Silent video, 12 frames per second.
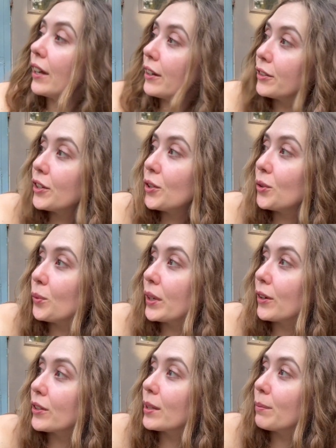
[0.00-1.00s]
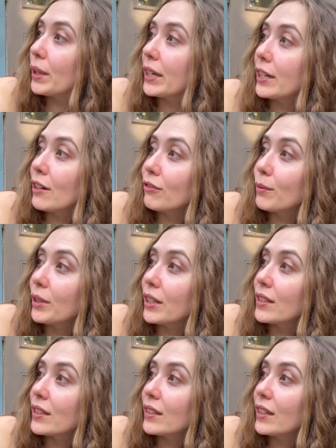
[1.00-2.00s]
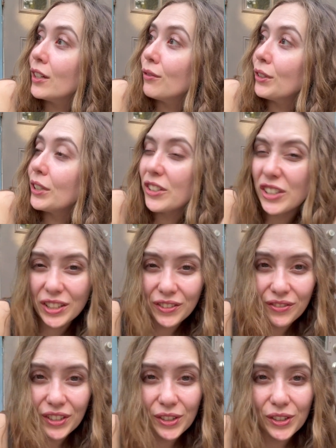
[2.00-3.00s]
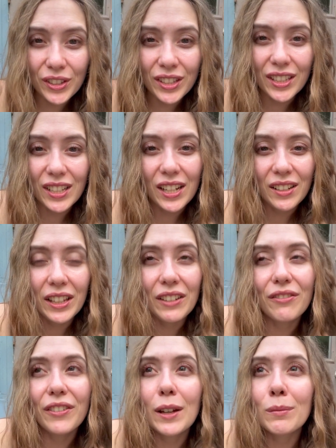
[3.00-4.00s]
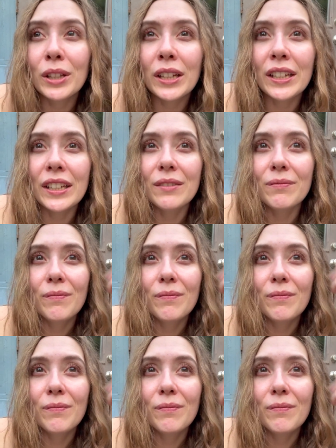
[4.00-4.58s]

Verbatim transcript: I don't know what else I'm picking up from this. It really just feels kind of like family.